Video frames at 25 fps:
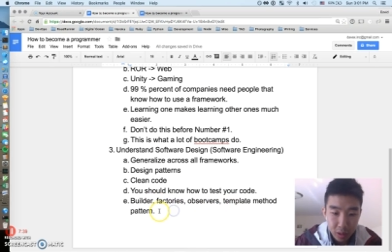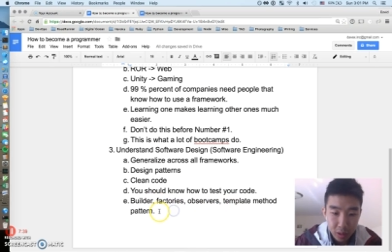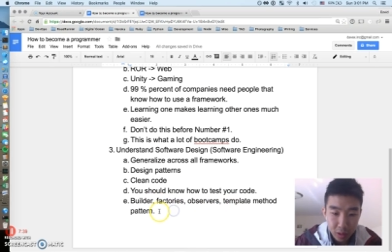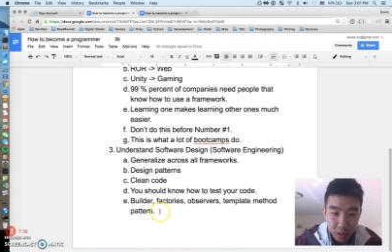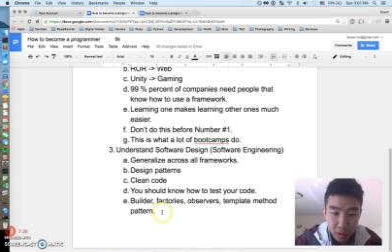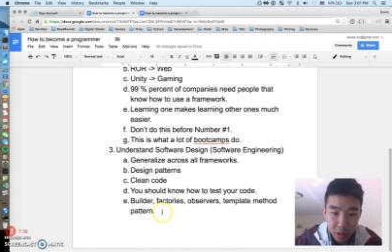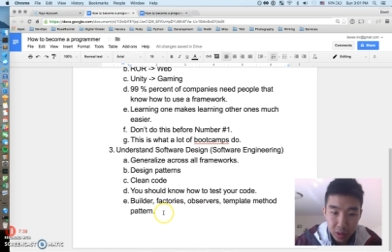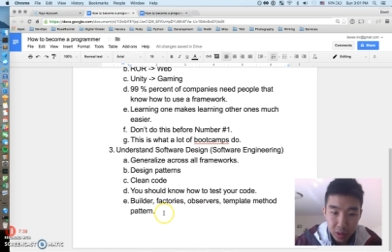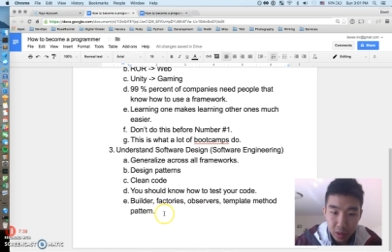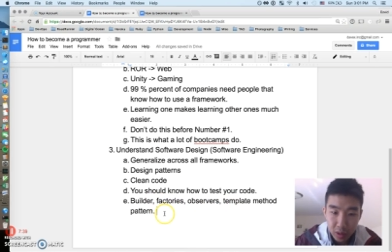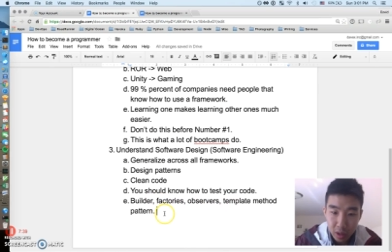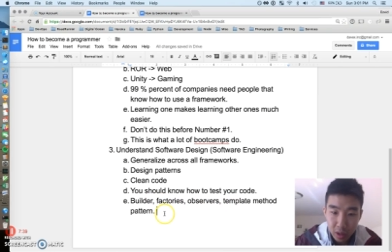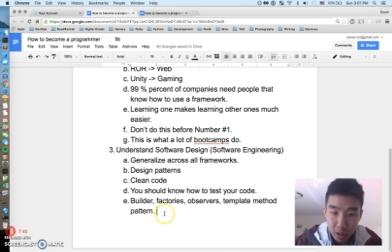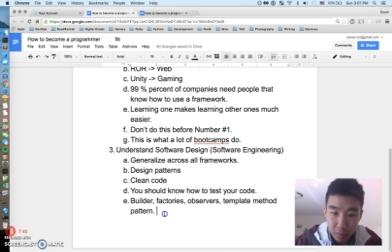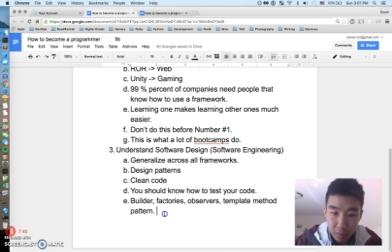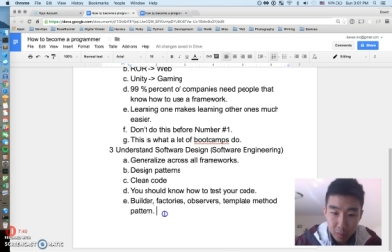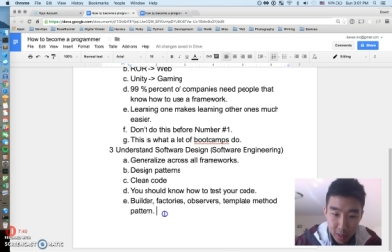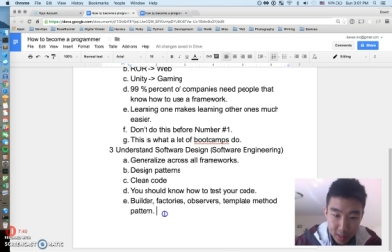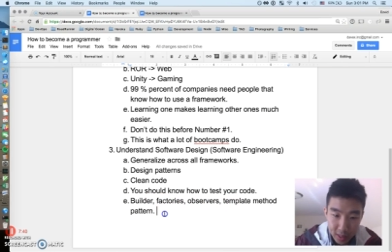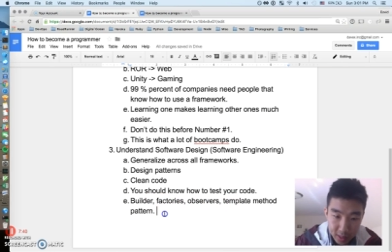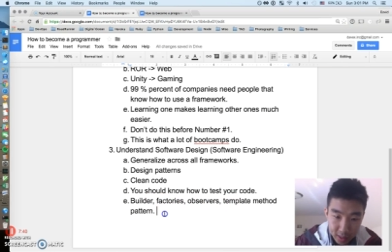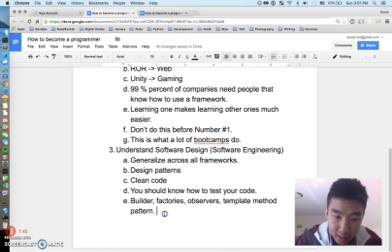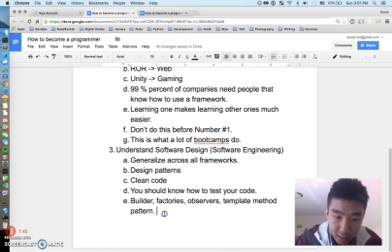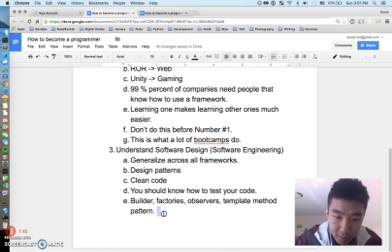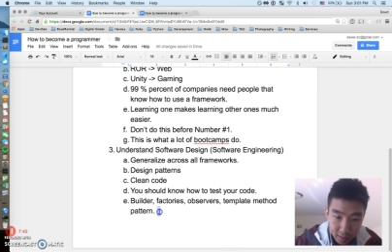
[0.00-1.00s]
you should know
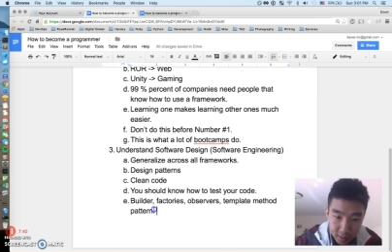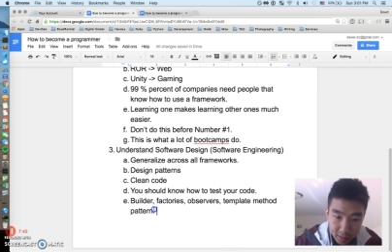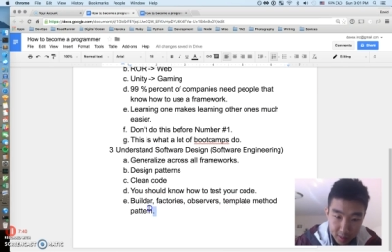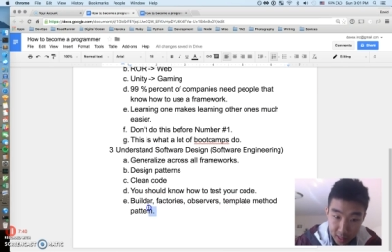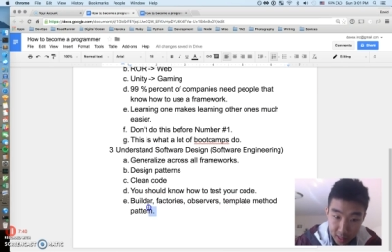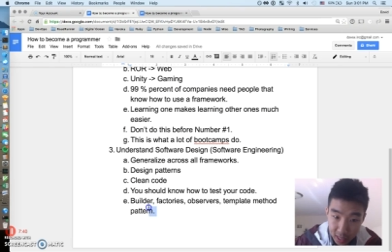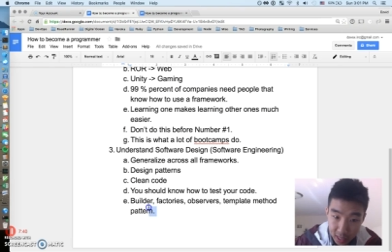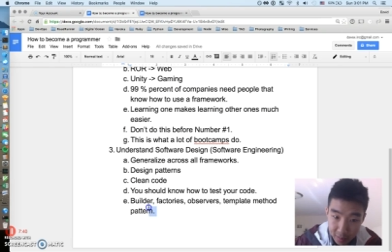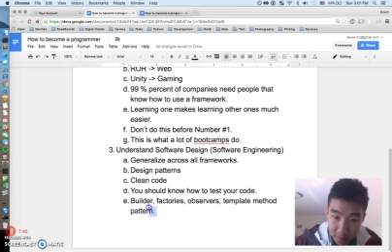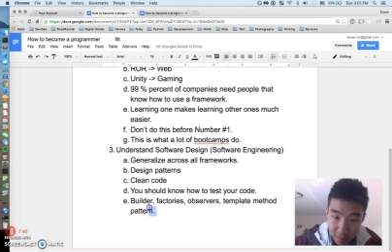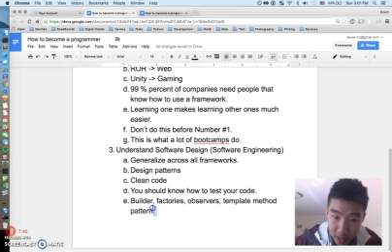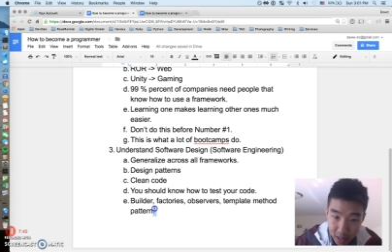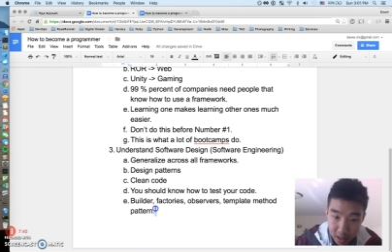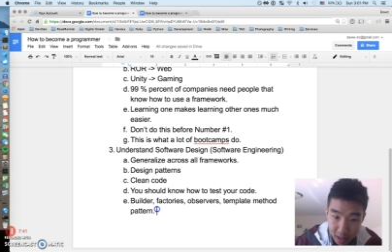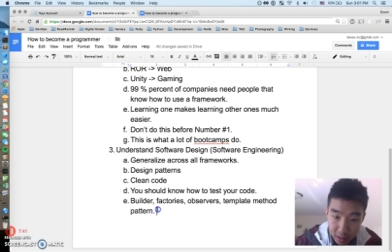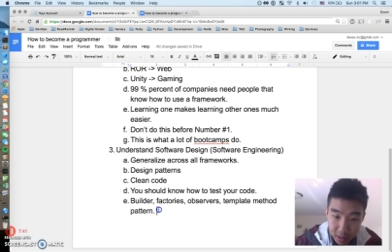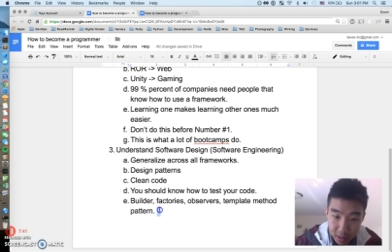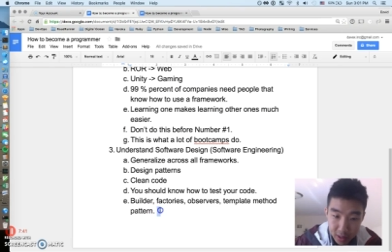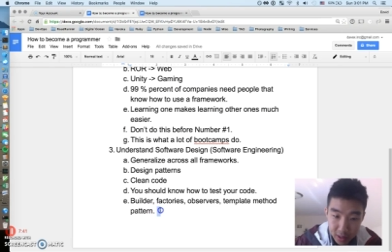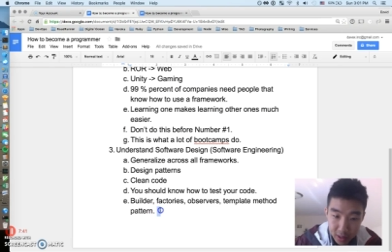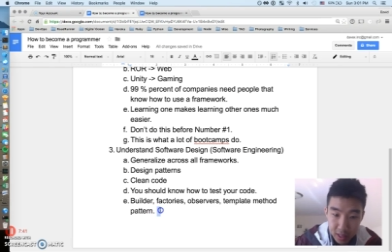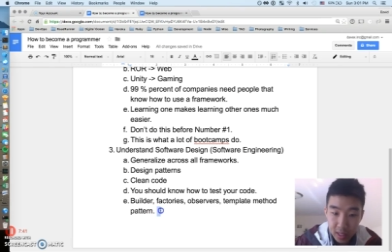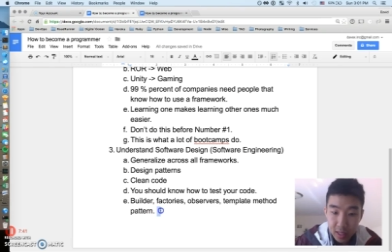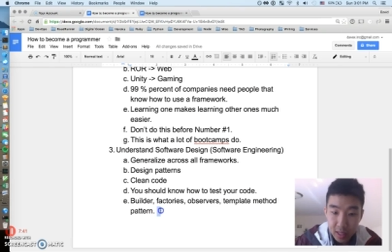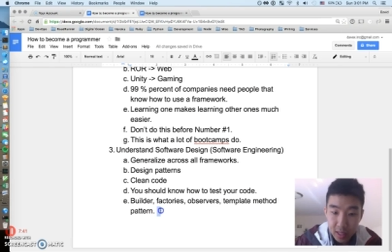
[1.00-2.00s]
basic design
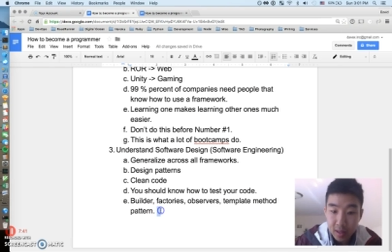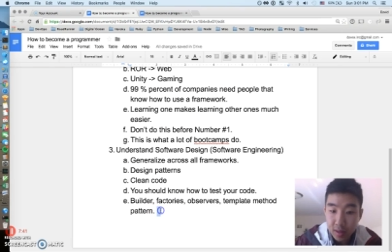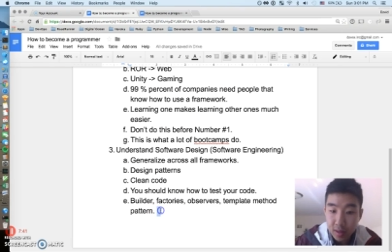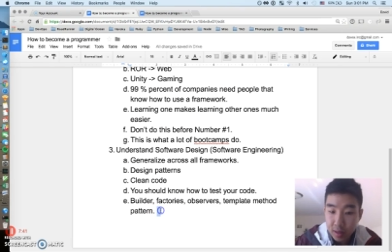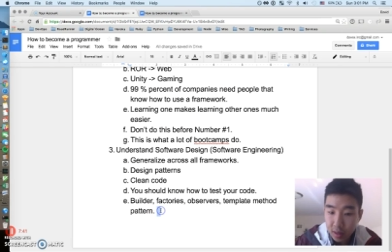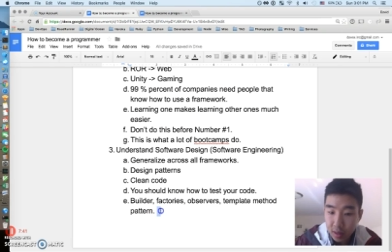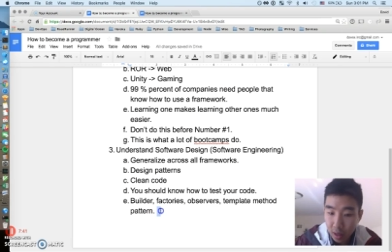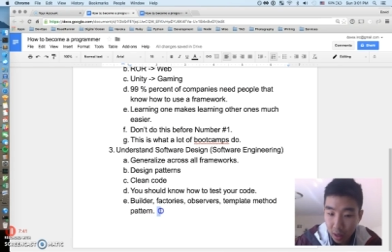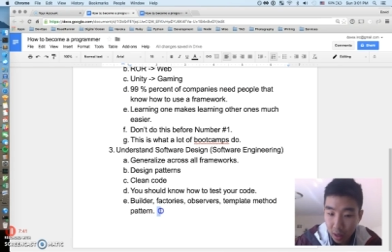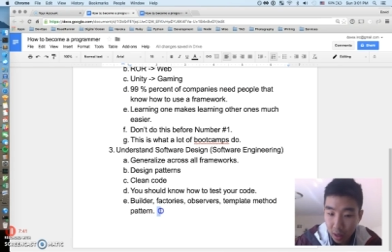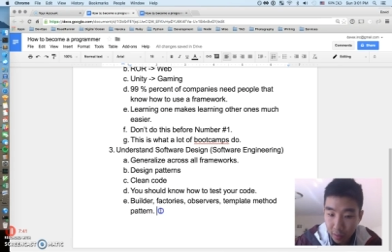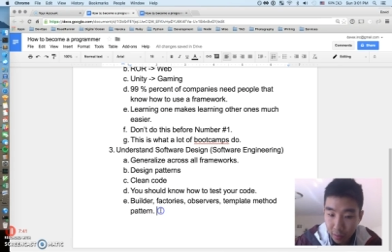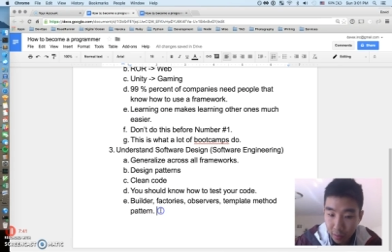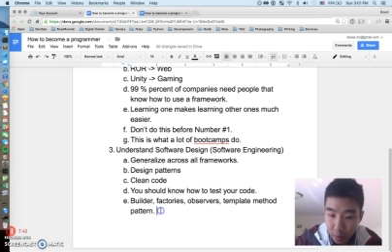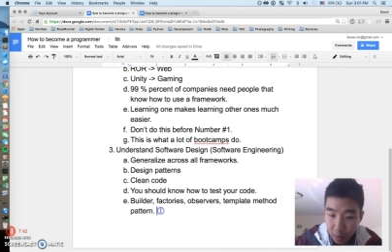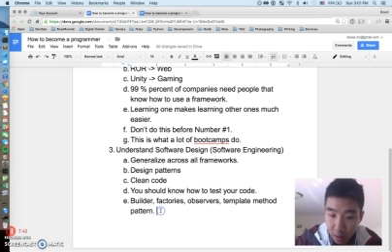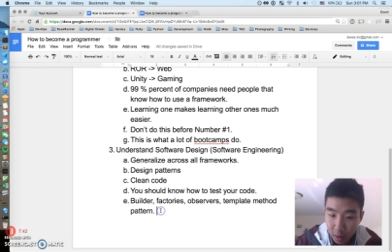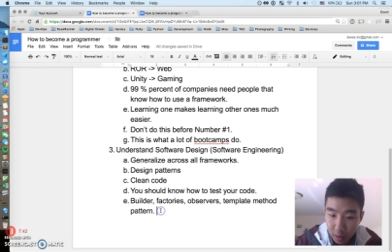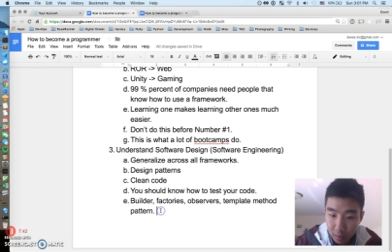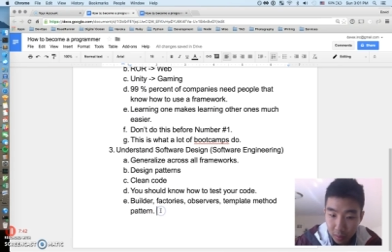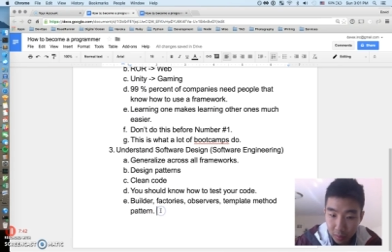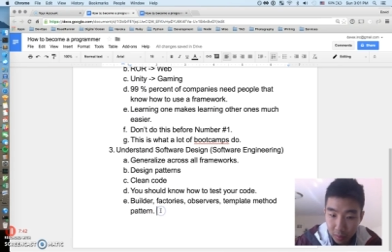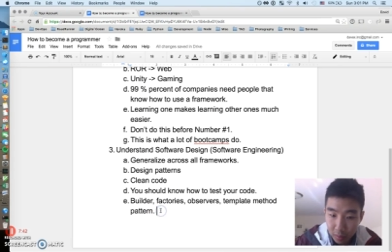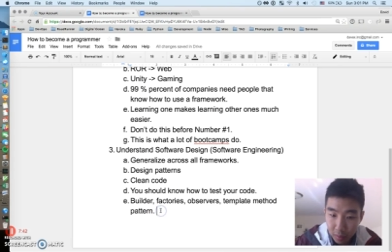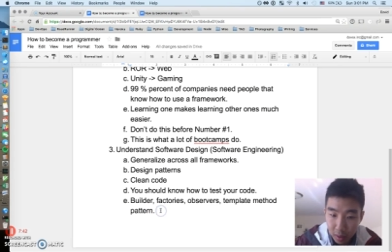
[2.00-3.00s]
patterns in
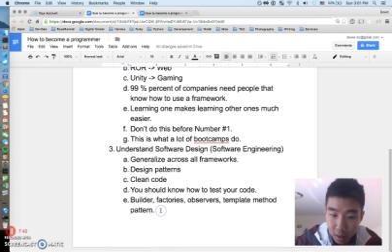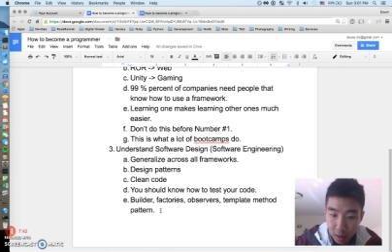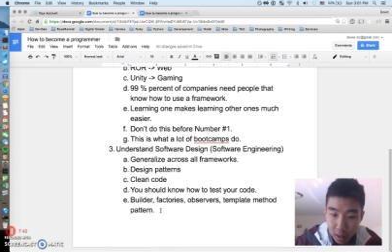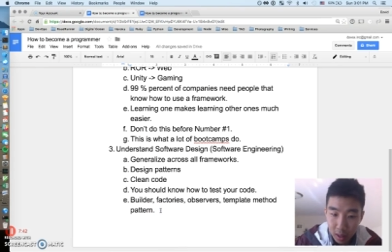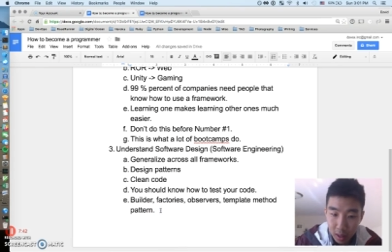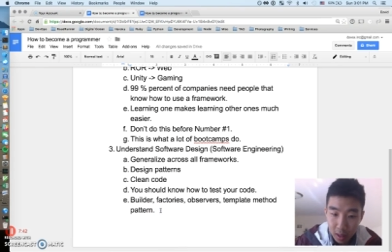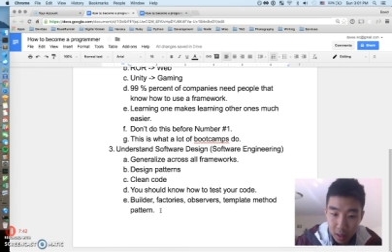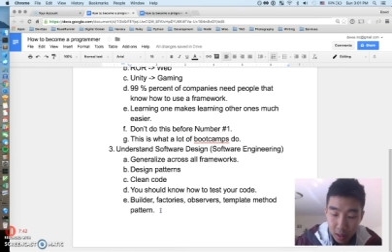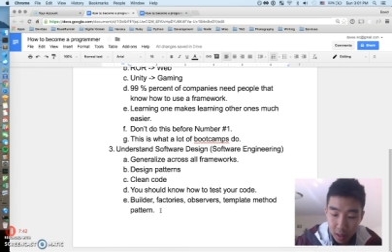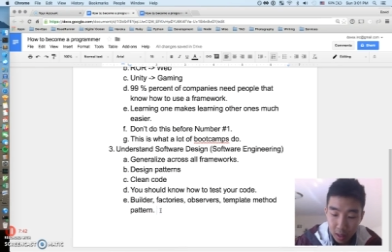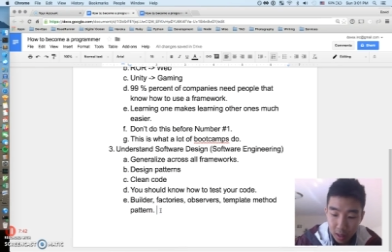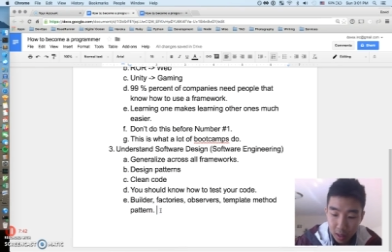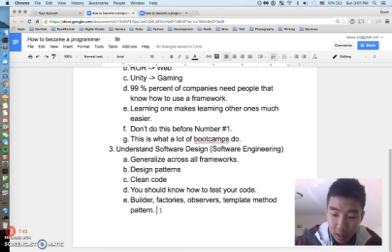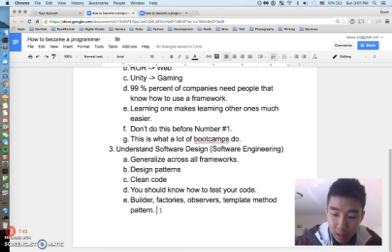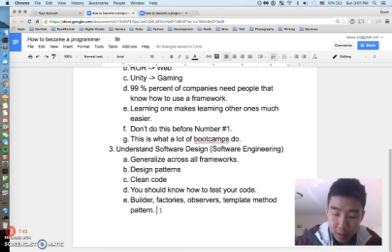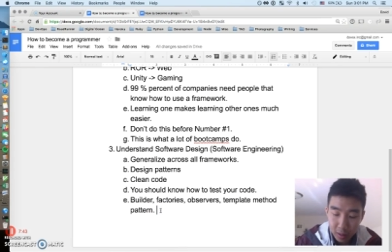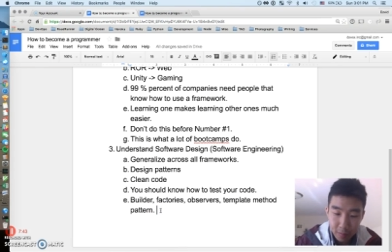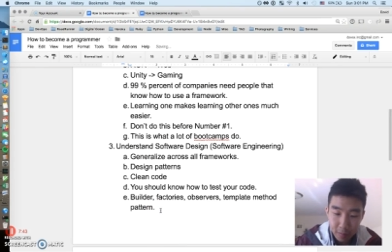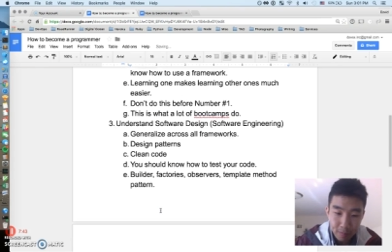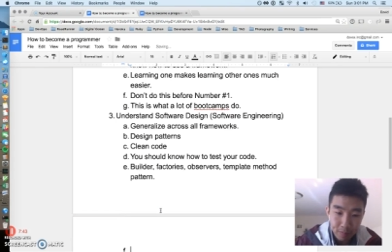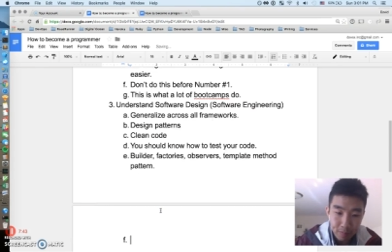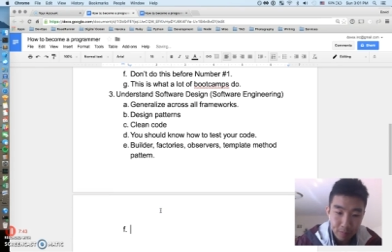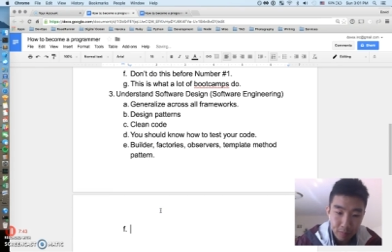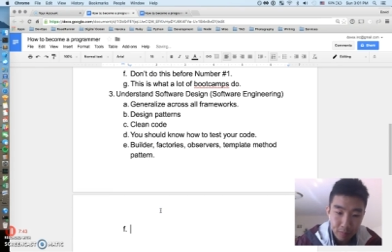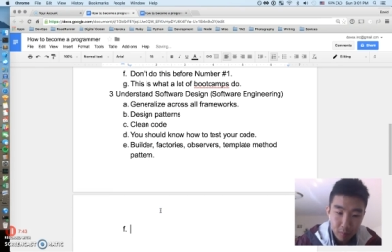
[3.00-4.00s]
software.
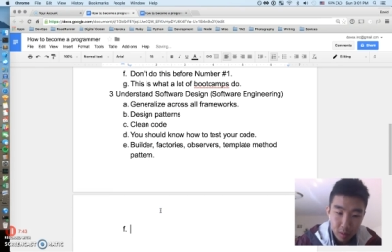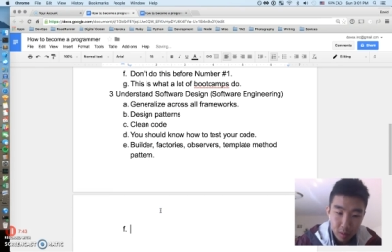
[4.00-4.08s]
Um,